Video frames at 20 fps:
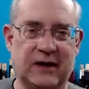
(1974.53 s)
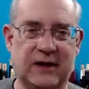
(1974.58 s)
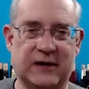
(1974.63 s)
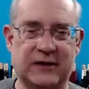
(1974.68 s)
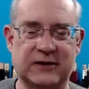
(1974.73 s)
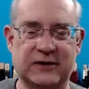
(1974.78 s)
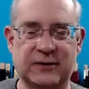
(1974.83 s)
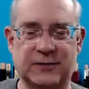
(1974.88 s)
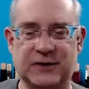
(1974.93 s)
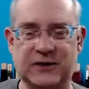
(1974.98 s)

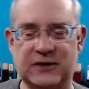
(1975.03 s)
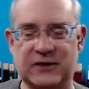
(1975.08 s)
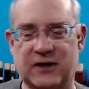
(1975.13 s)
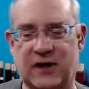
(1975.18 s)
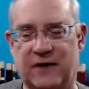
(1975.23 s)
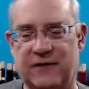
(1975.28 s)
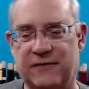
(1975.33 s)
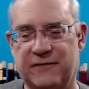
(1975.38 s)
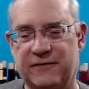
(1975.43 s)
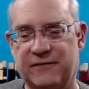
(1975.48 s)
some of the
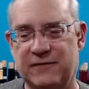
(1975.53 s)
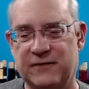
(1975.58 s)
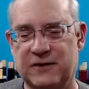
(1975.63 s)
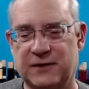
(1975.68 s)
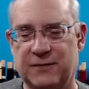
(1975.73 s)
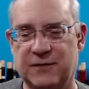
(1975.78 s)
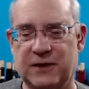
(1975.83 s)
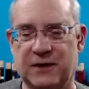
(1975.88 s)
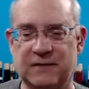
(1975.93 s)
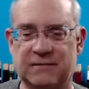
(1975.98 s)
stuff,
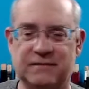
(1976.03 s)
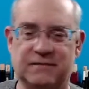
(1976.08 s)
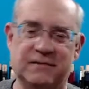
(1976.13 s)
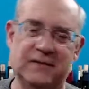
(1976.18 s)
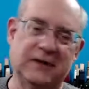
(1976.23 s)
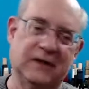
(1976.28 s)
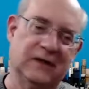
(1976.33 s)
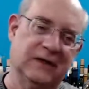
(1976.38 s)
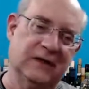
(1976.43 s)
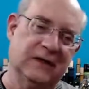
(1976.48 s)
some of the
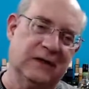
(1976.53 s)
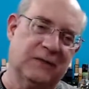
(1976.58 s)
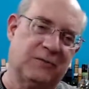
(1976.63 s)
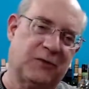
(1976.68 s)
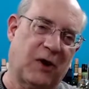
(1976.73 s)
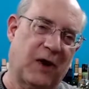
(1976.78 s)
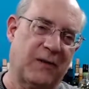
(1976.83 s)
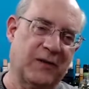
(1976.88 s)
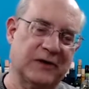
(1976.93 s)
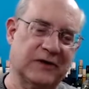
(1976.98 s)

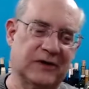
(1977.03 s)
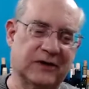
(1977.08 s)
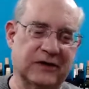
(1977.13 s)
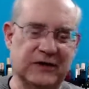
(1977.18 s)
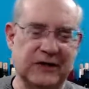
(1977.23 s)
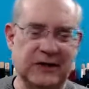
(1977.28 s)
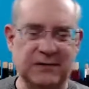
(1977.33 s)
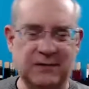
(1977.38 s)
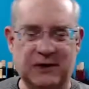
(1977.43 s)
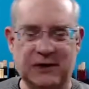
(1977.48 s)
premises
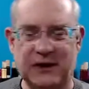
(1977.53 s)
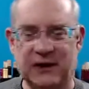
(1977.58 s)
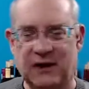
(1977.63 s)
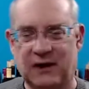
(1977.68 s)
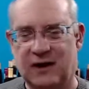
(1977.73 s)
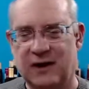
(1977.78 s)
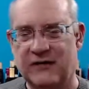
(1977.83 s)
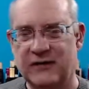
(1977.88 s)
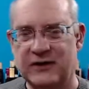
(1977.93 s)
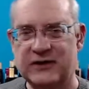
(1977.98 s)
seem a little
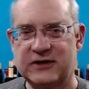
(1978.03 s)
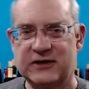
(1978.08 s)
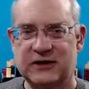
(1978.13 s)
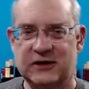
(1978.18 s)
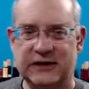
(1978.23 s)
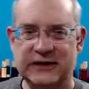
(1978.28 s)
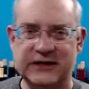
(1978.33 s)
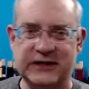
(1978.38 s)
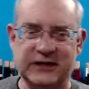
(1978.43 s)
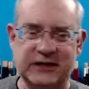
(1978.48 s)
on the
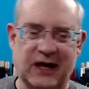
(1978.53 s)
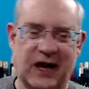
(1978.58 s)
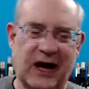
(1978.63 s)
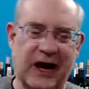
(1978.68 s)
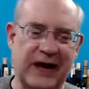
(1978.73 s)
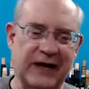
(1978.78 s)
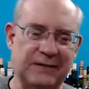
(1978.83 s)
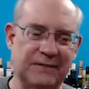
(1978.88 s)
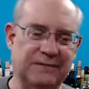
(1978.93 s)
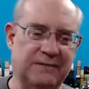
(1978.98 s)
silly
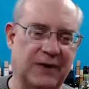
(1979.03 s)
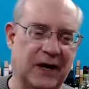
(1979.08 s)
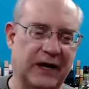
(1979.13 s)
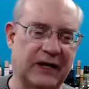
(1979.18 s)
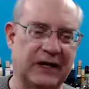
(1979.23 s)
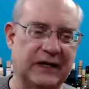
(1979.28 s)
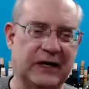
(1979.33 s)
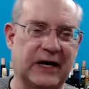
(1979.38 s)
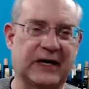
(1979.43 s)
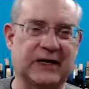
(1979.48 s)
side by
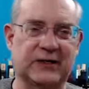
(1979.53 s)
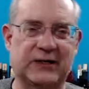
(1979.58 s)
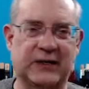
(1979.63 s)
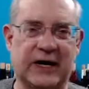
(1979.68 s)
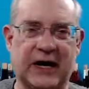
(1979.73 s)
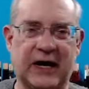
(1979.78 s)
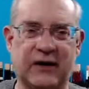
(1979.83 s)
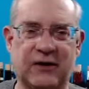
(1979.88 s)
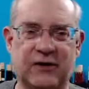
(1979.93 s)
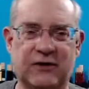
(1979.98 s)
today's
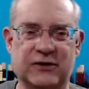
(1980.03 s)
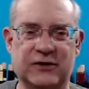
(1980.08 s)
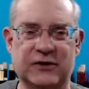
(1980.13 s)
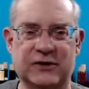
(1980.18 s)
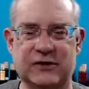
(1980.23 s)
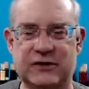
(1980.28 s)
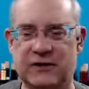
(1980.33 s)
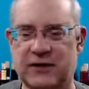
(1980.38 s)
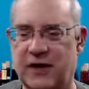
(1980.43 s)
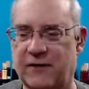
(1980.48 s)
standards
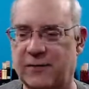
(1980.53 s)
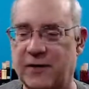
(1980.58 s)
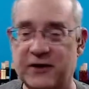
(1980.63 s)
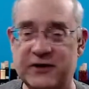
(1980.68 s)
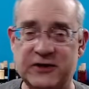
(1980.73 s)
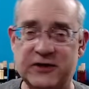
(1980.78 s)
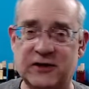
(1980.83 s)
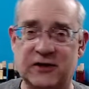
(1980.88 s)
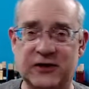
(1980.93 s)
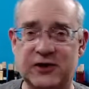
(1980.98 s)
and stuff, but I
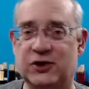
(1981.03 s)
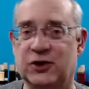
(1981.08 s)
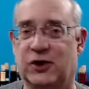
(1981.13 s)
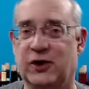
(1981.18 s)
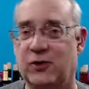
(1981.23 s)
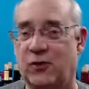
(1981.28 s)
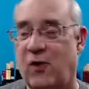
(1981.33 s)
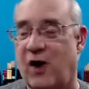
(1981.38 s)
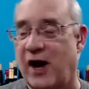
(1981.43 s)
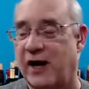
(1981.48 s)
still enjoyed
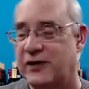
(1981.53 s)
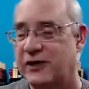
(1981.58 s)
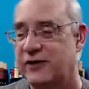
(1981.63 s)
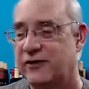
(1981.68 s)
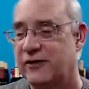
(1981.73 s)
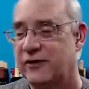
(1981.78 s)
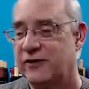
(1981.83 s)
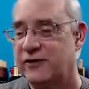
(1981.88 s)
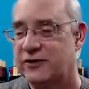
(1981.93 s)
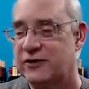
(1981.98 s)
watching
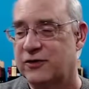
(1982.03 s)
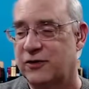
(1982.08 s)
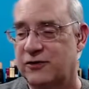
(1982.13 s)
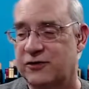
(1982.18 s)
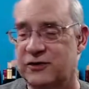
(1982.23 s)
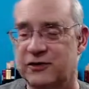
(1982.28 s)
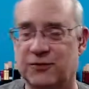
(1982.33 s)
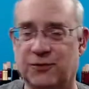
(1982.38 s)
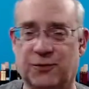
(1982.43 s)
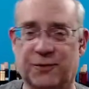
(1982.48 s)
those old
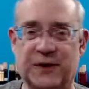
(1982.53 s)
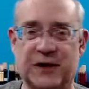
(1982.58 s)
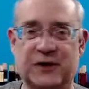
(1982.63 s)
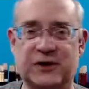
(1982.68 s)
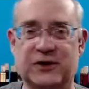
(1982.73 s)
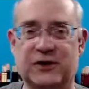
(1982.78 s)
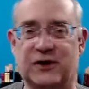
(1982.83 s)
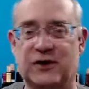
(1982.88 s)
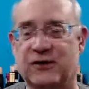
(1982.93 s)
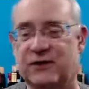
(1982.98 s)
Superman
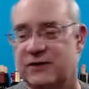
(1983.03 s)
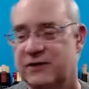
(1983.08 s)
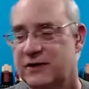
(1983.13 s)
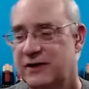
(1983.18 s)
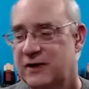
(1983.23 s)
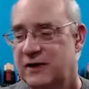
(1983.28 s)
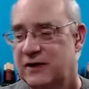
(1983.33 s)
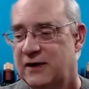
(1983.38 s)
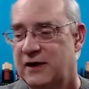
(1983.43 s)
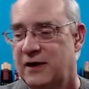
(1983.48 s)
shows.
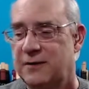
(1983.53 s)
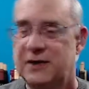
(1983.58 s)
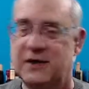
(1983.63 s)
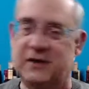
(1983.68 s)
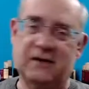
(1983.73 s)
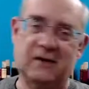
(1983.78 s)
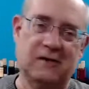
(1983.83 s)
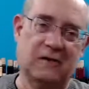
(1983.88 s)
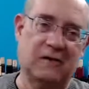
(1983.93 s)
I mean,